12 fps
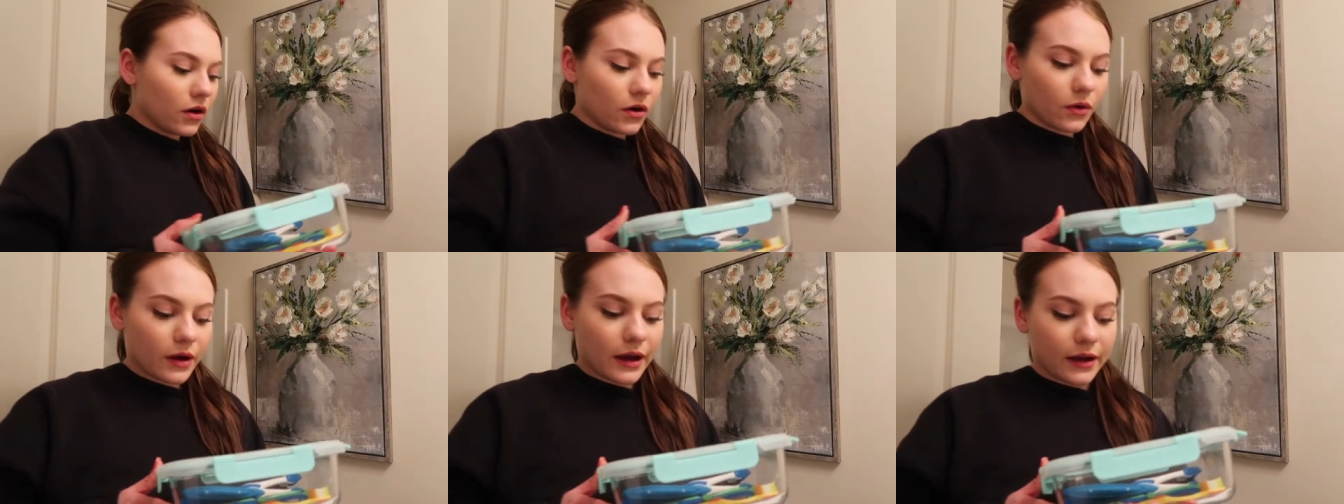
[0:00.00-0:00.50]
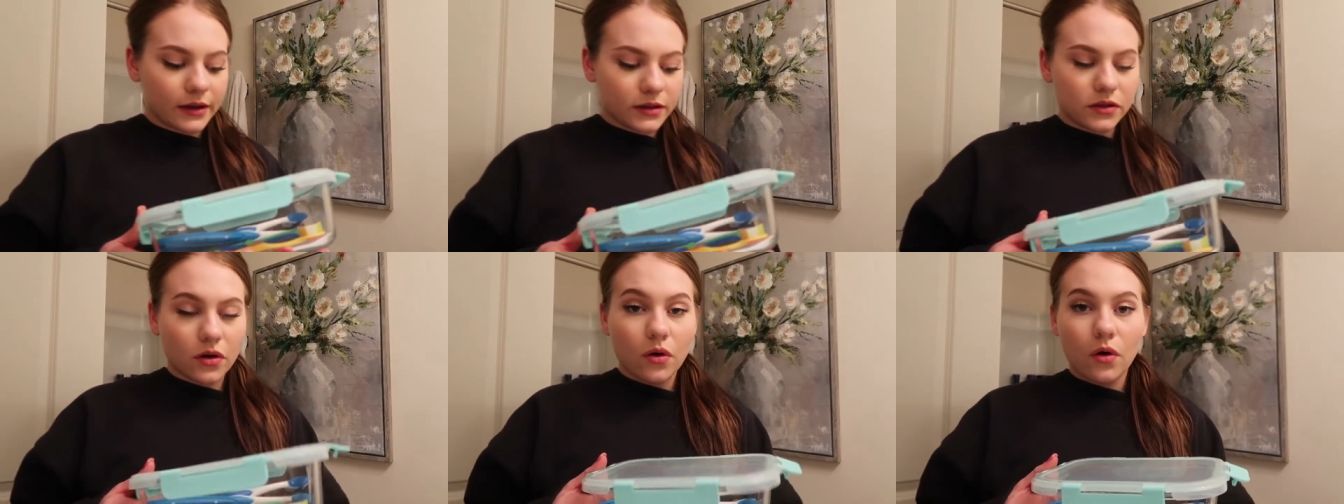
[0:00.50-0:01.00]
Okay,
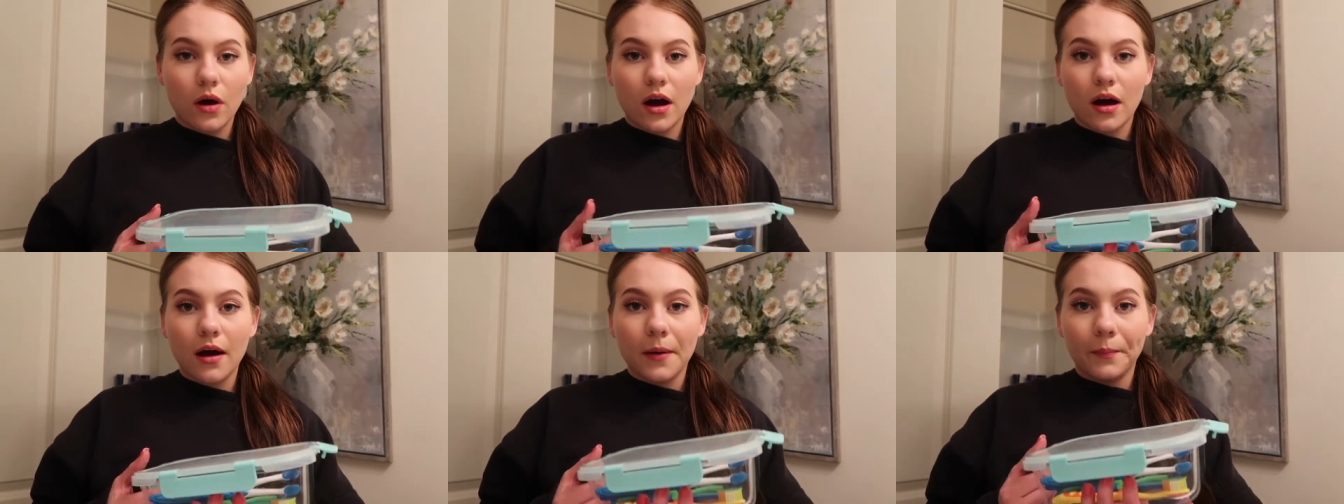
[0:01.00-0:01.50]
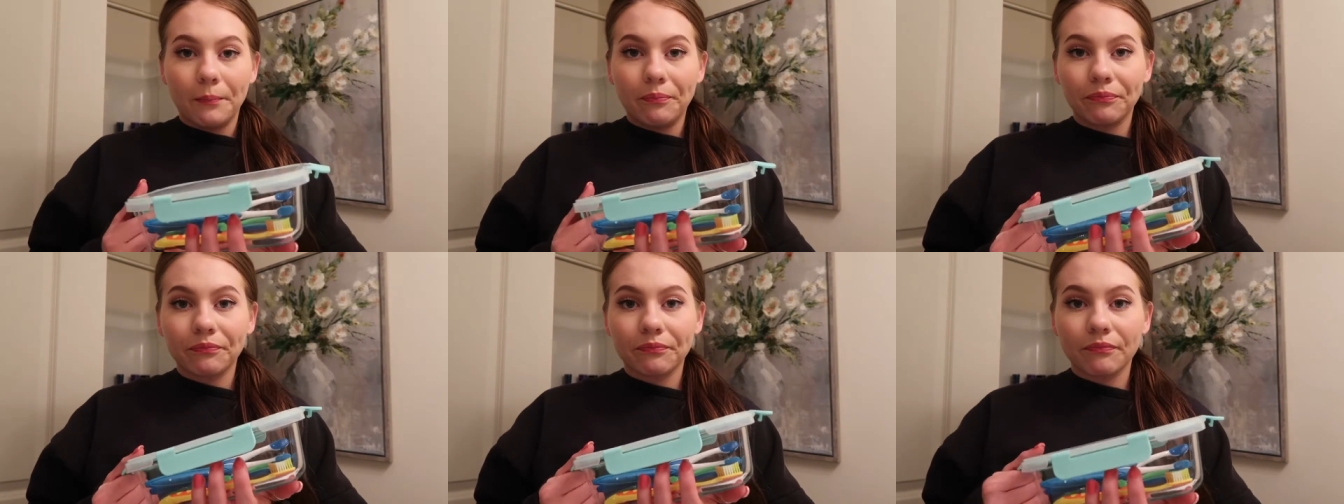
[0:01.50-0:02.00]
so um,
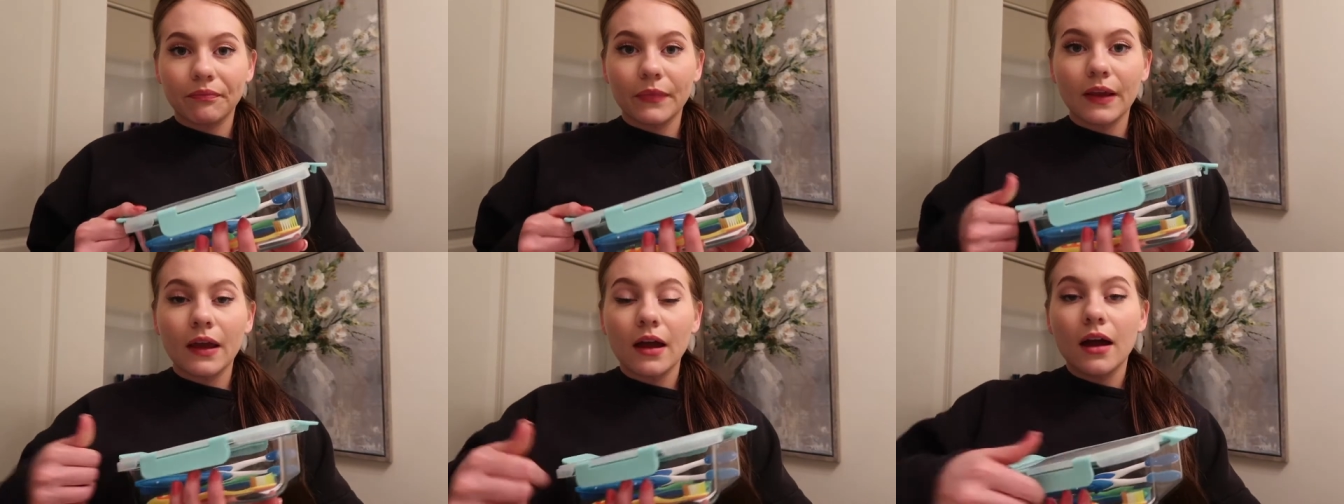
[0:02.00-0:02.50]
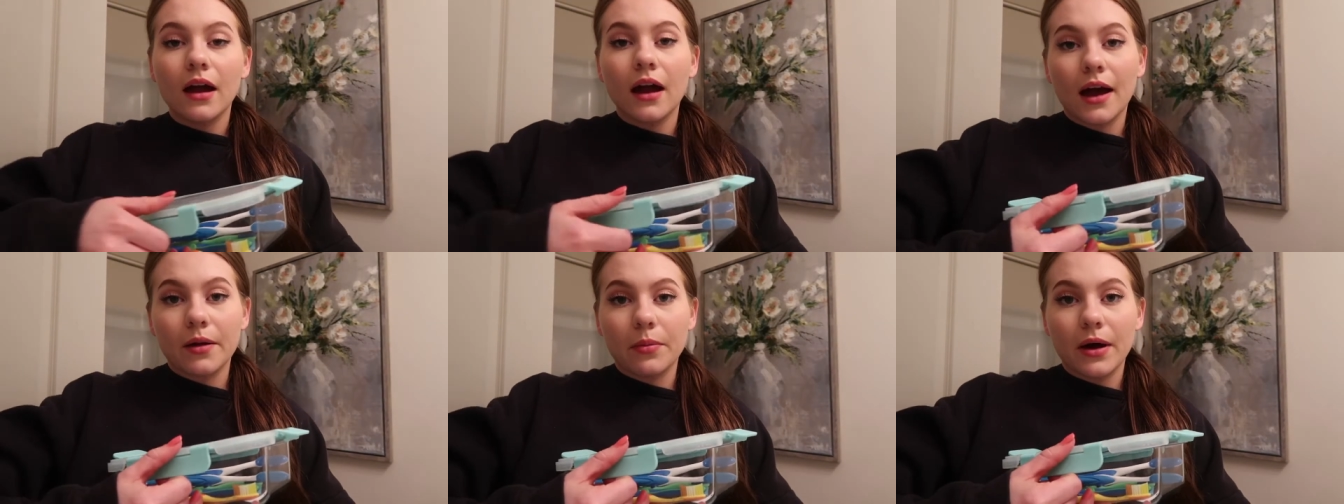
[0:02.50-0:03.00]

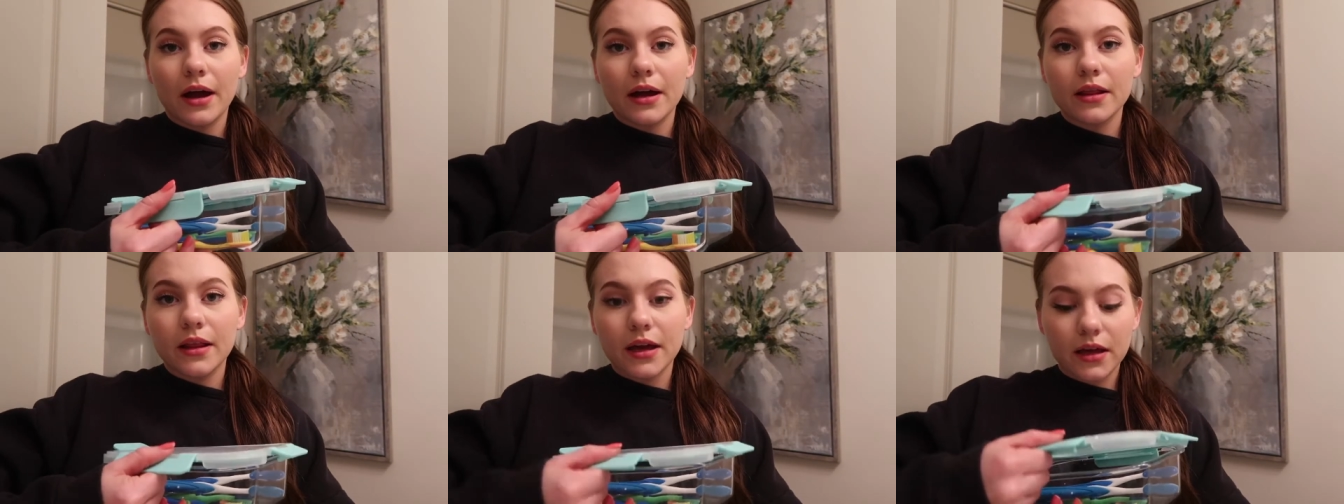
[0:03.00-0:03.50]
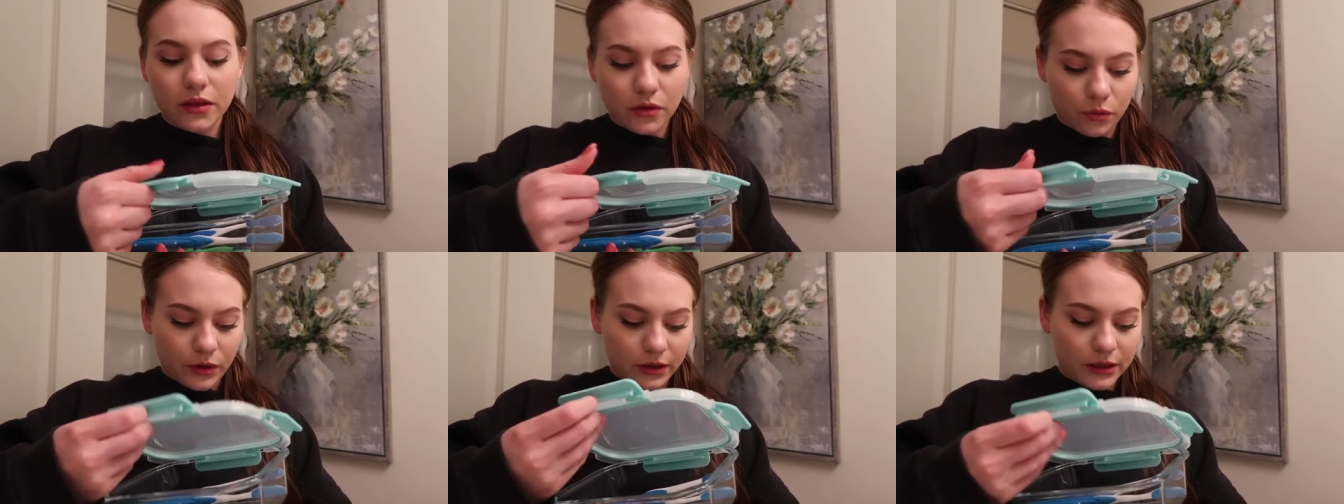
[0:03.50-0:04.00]
I buy like
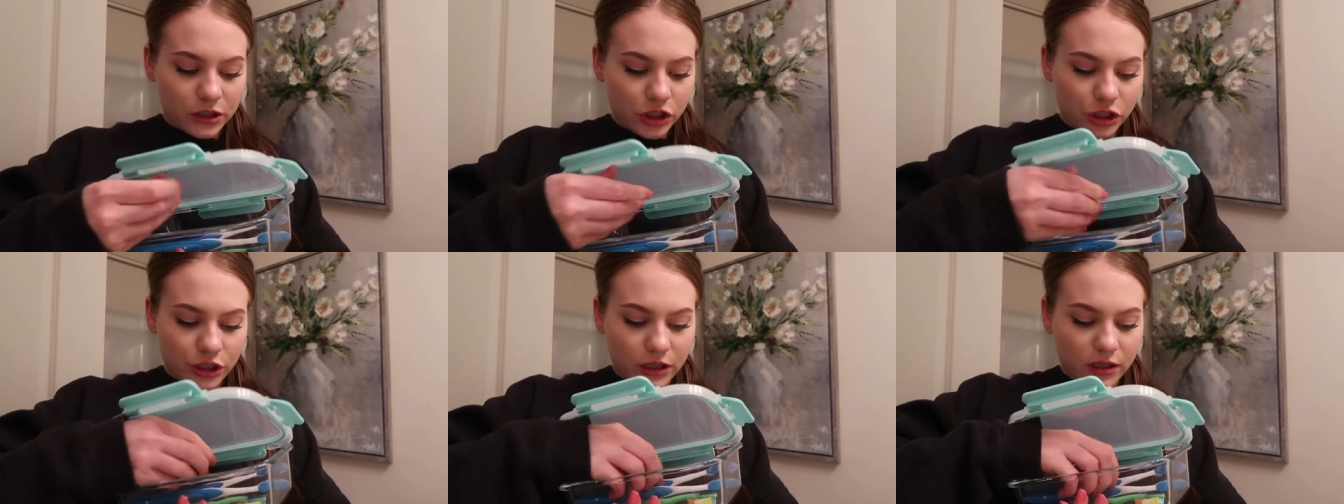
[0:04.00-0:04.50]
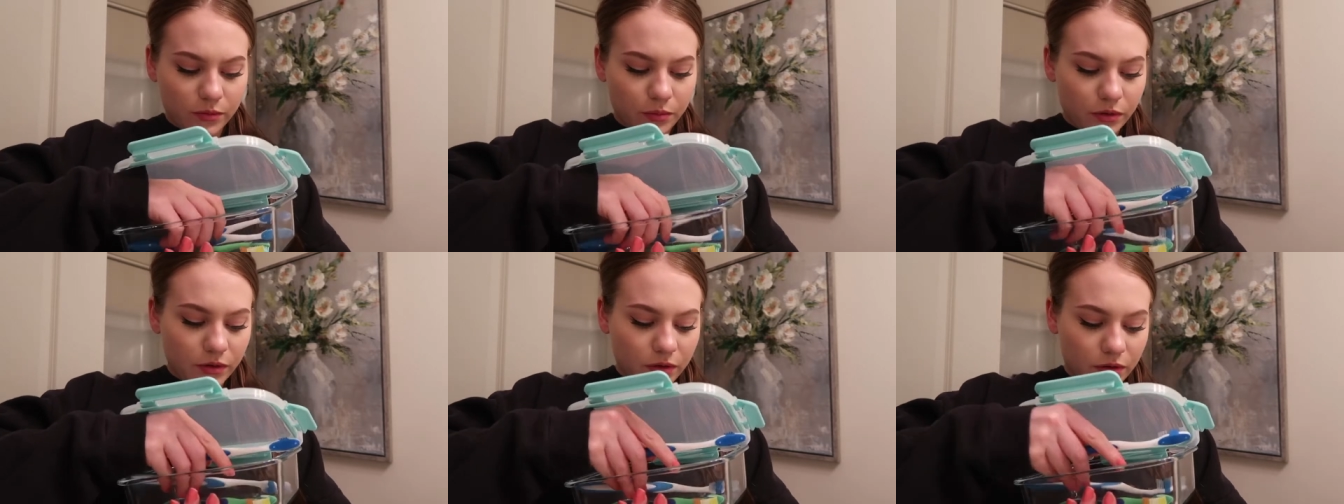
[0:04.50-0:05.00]
the really cheap
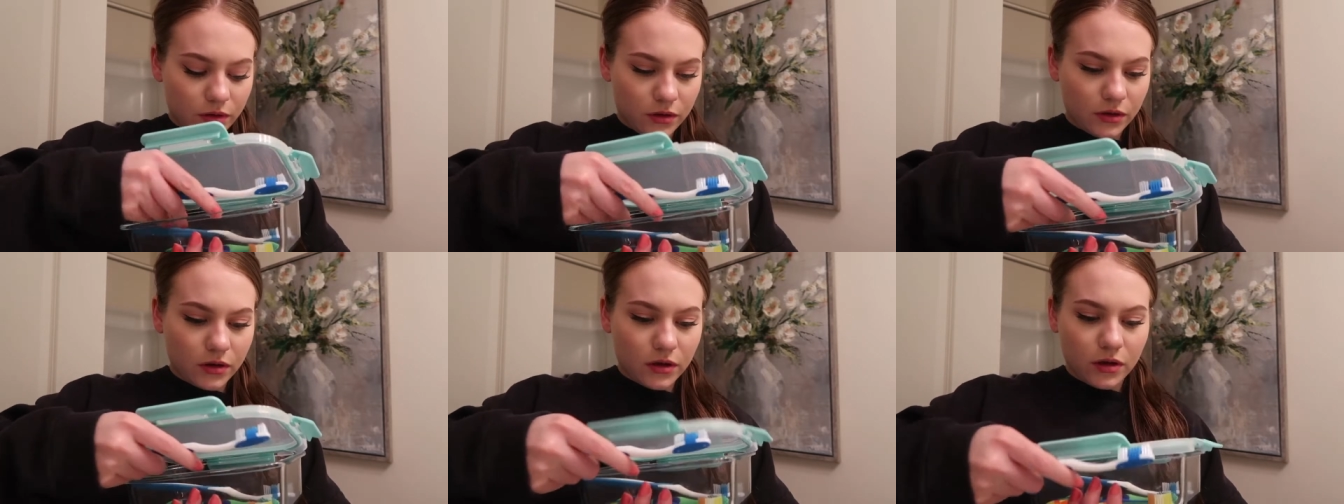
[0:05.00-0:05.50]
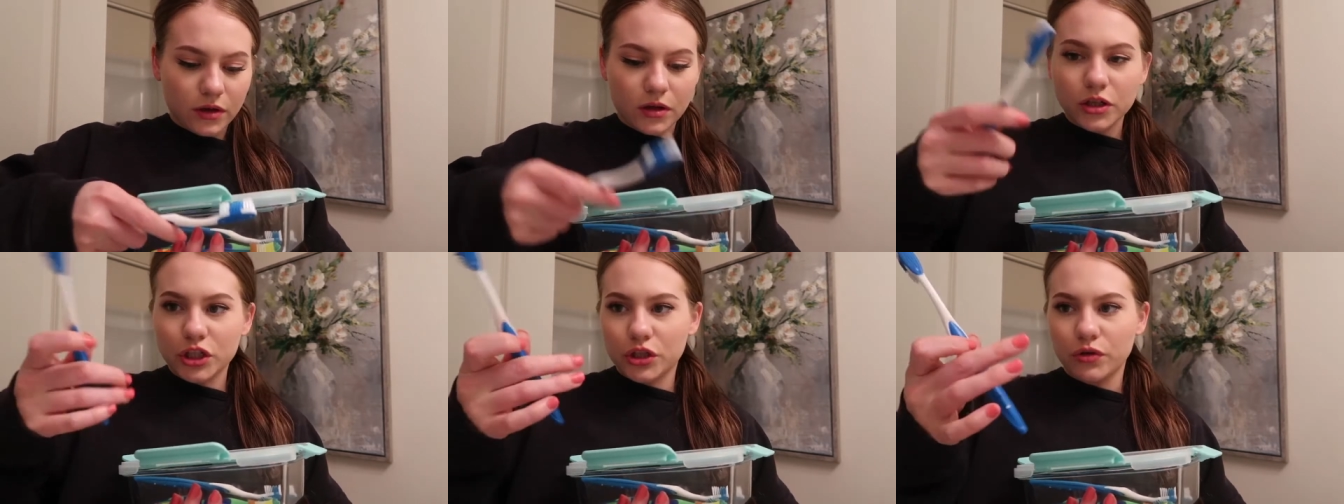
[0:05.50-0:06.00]

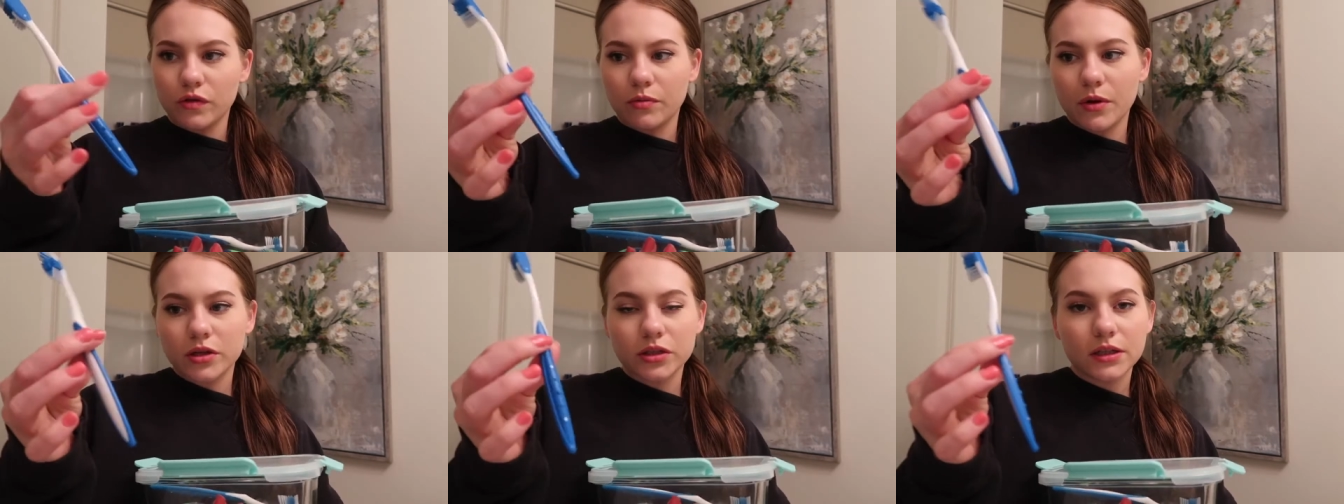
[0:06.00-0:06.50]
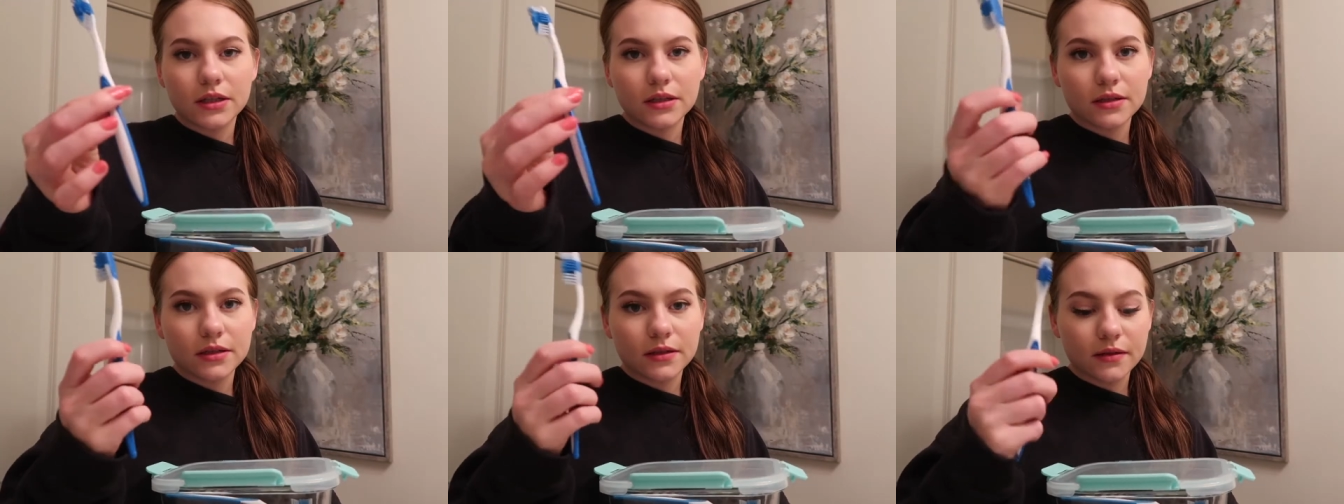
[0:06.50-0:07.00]

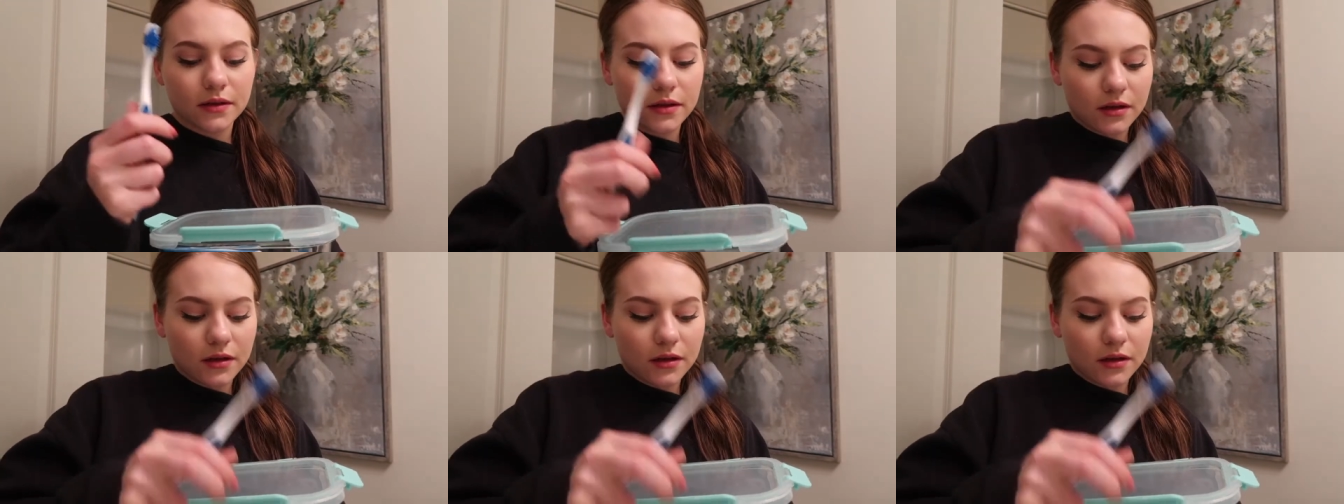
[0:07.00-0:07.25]
toothbrushes